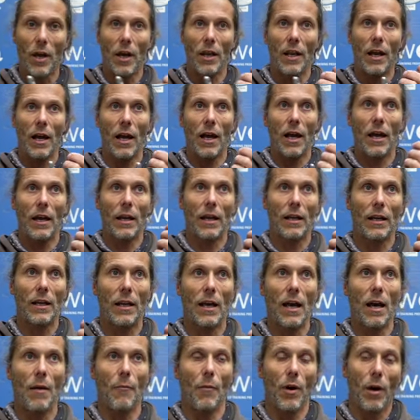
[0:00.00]
and I
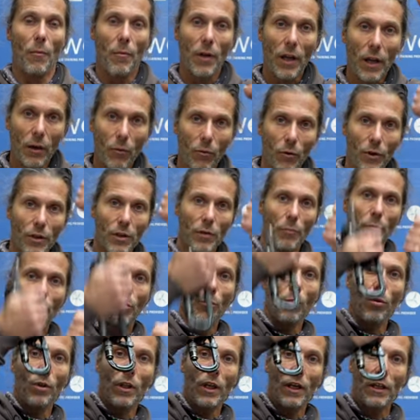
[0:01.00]
climb up, like when you
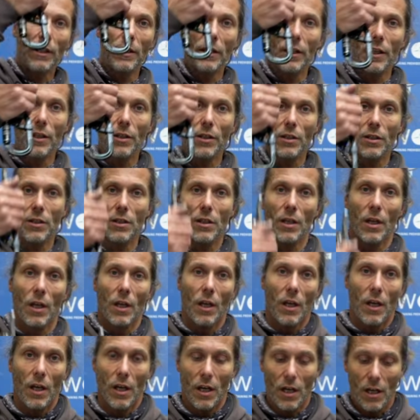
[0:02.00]
pull like this,
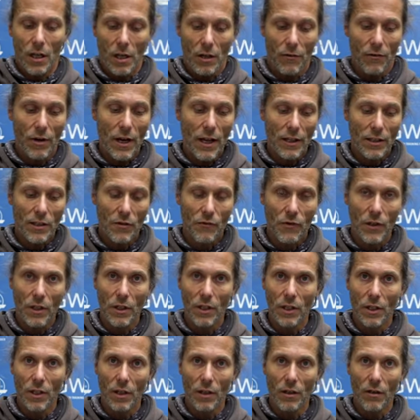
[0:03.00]
RADS
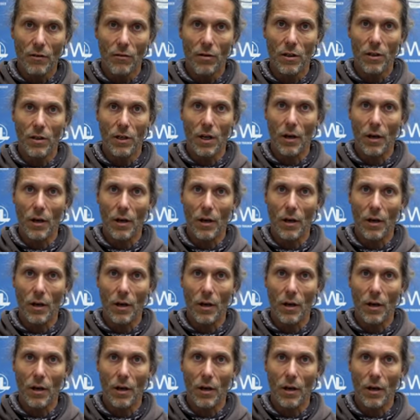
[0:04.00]
video,